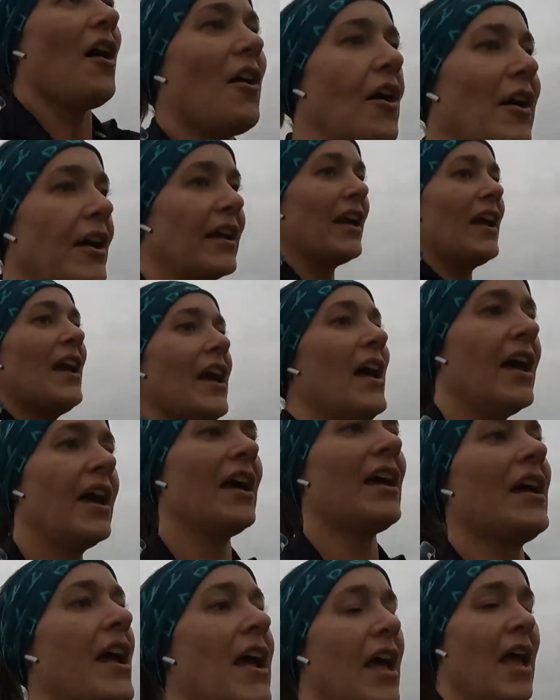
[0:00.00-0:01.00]
I
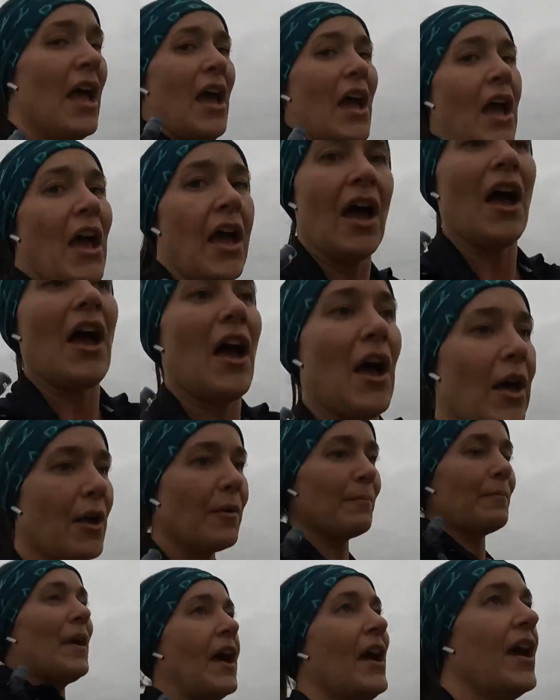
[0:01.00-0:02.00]

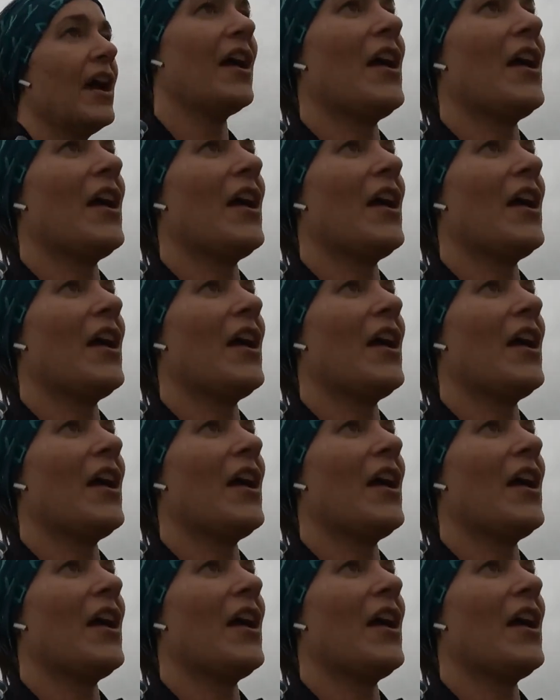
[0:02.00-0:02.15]
am